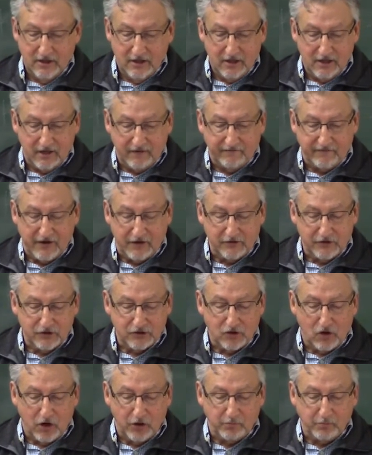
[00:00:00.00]
He felt
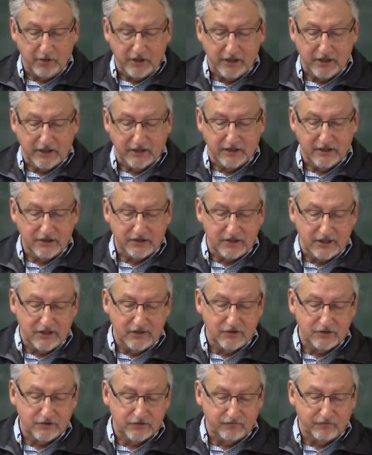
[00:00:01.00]
his heart beating, his
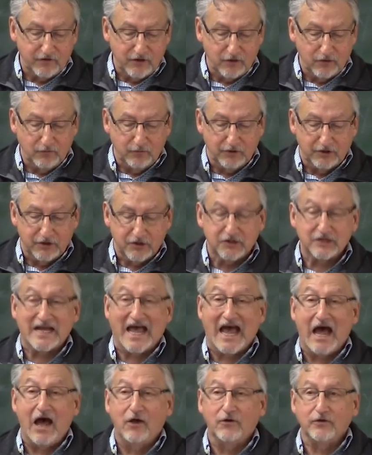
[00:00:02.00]
ears filled with the
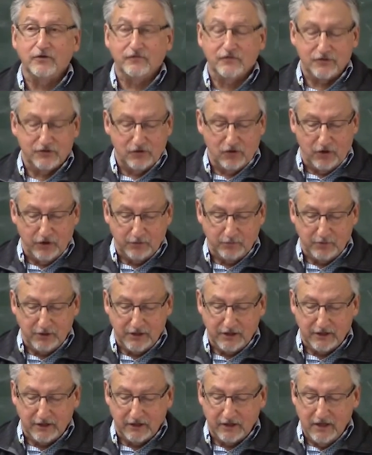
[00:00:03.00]
sound of his heart
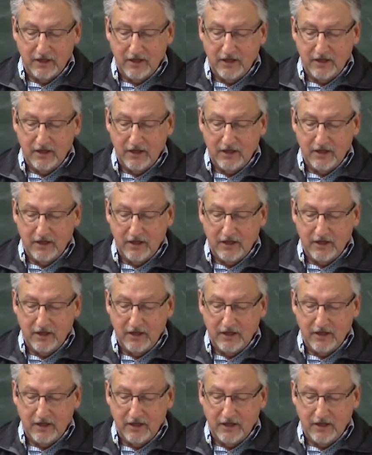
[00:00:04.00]
beating.